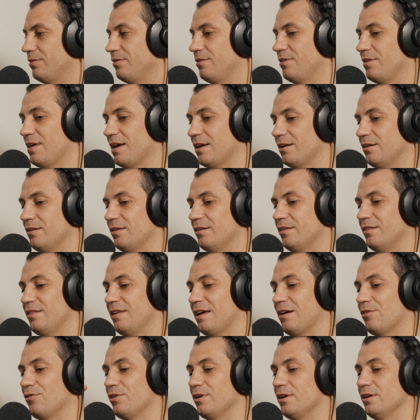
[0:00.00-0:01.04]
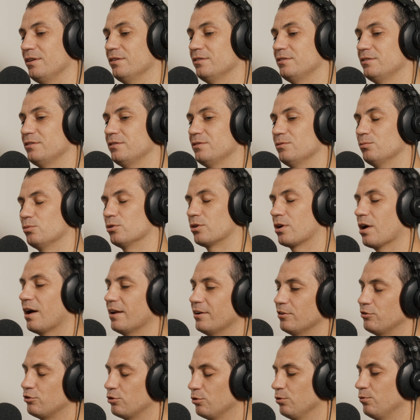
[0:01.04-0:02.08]
that there is, well,
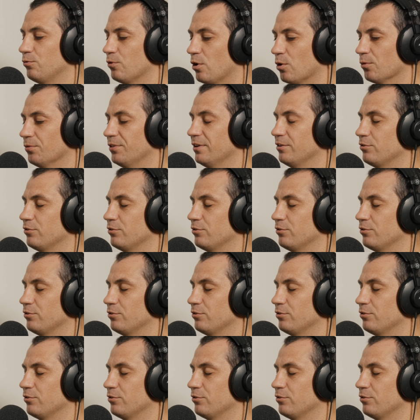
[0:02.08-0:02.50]
kind of twofold.